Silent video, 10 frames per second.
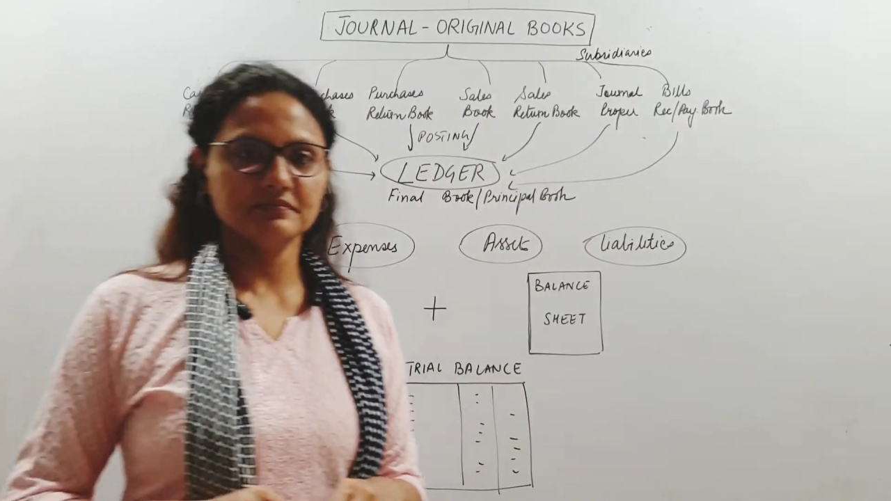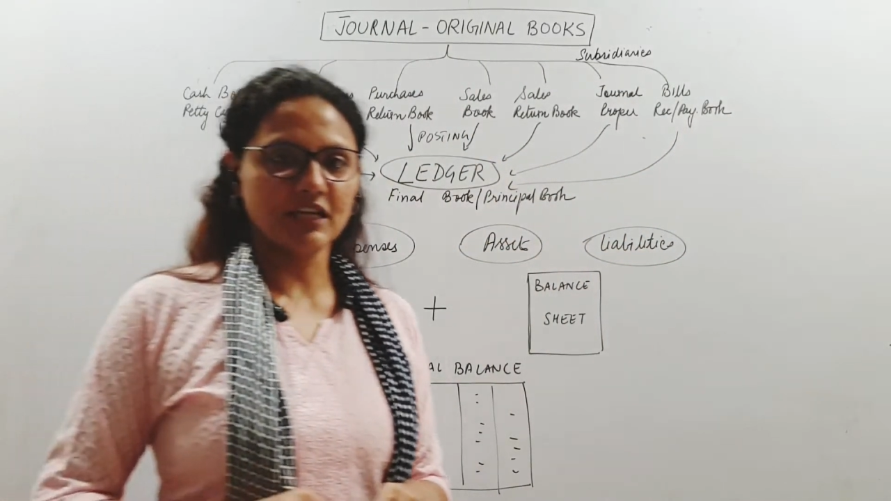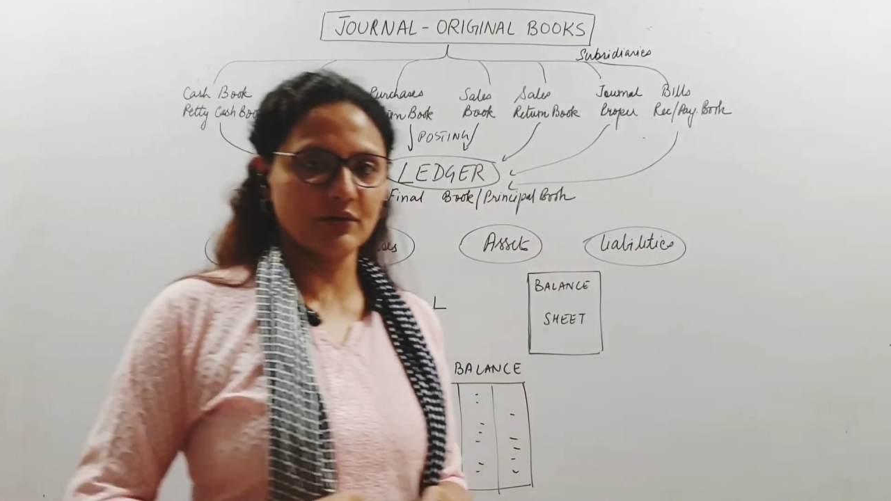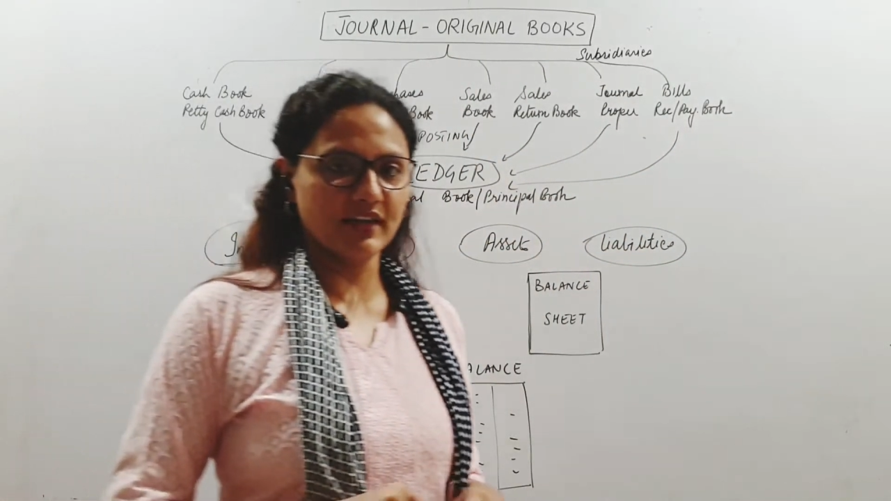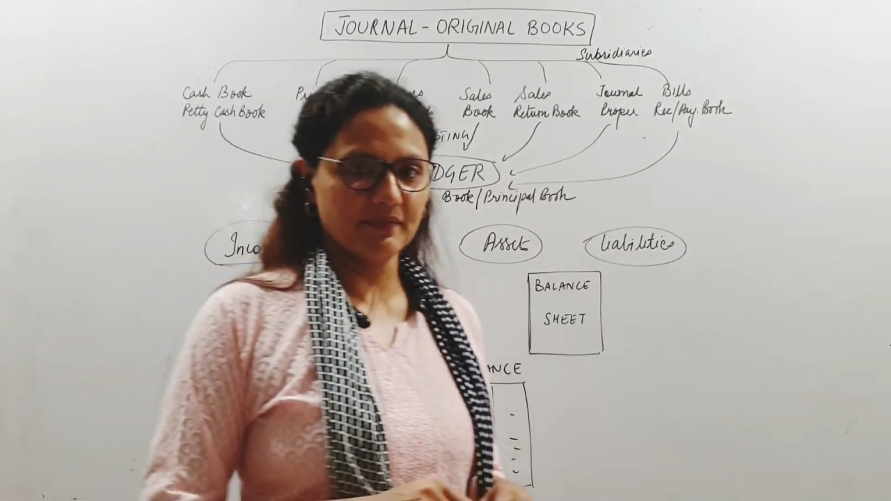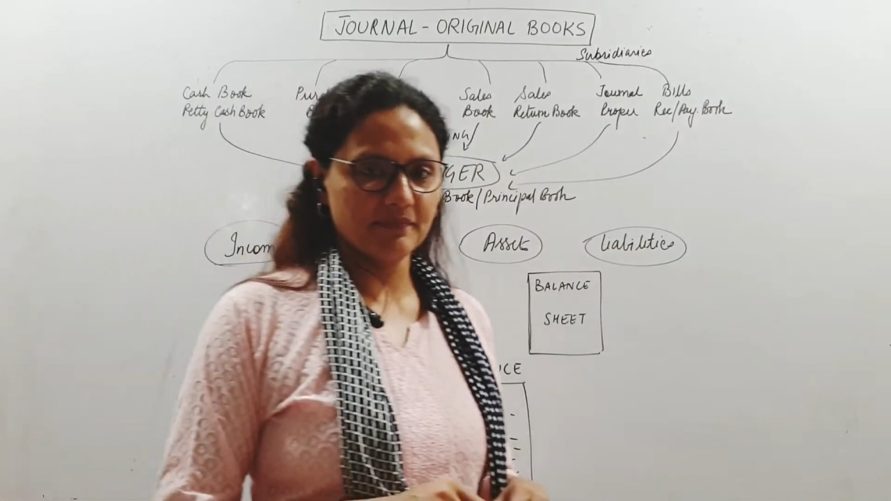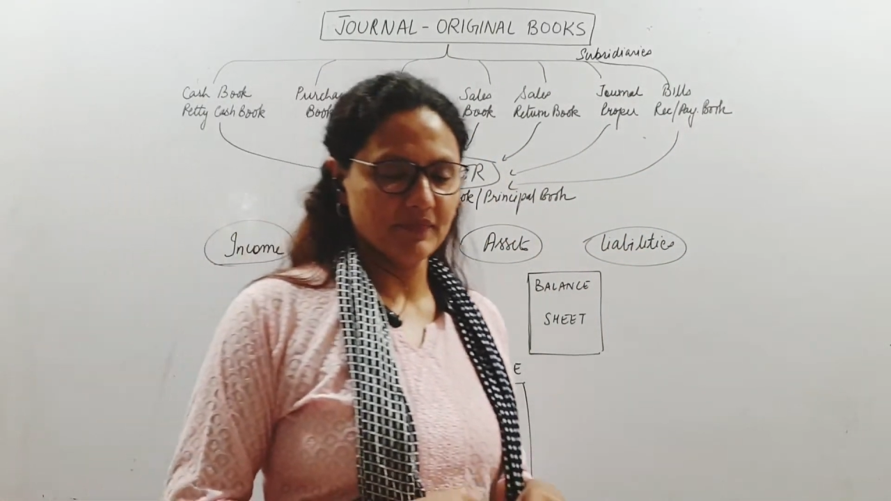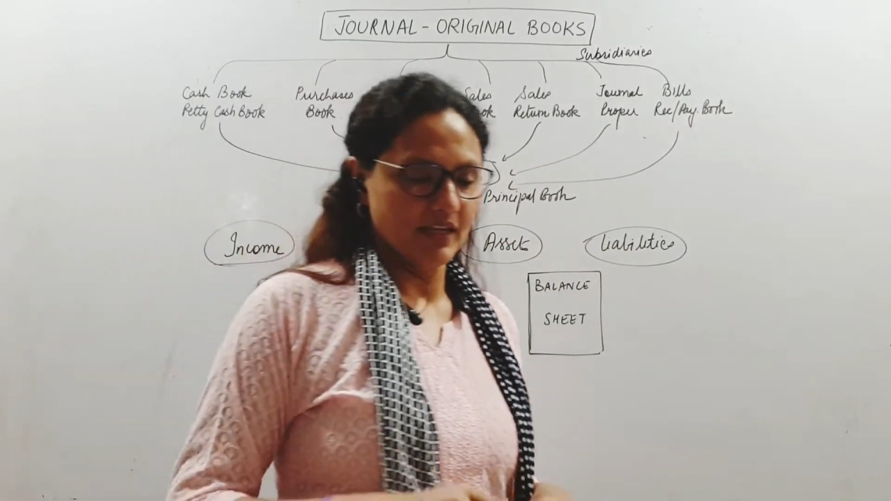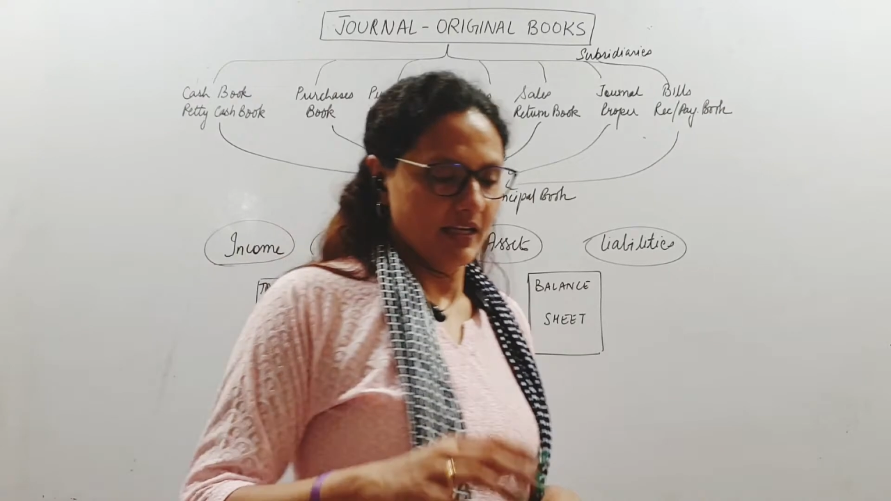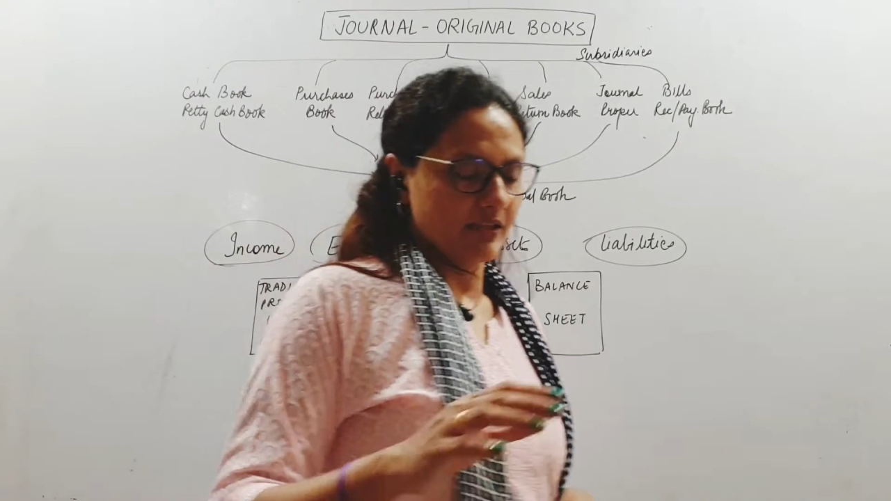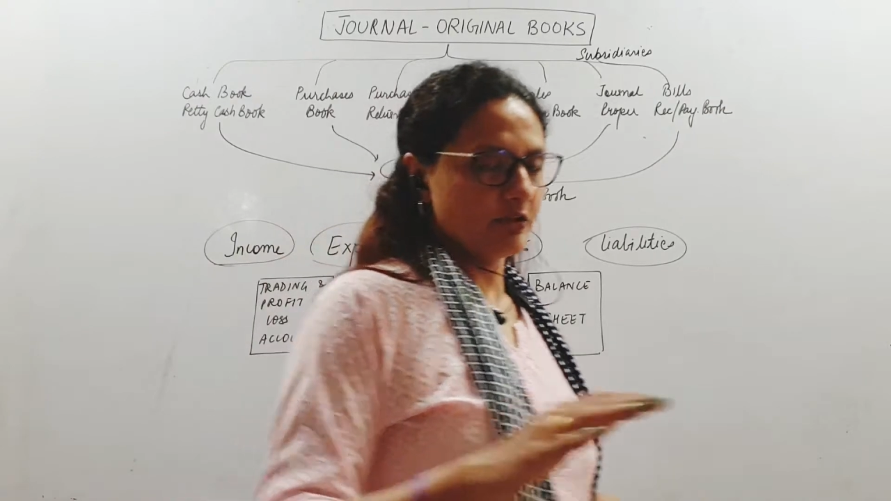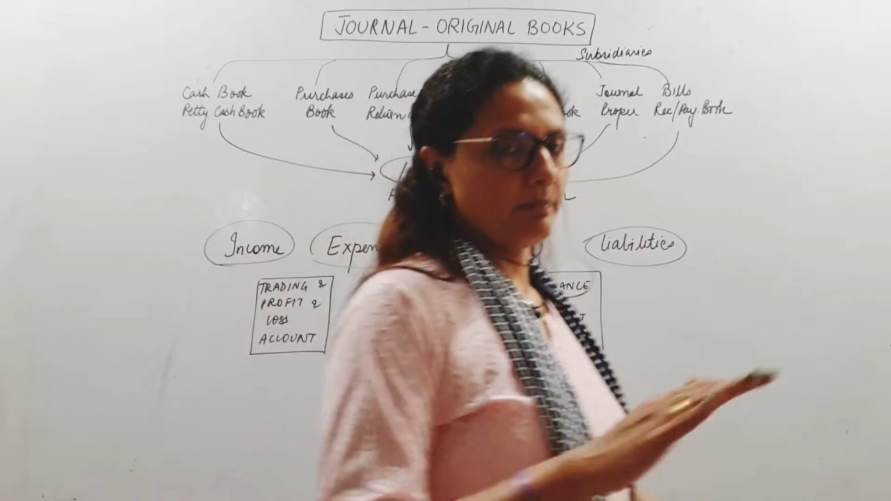Okay. So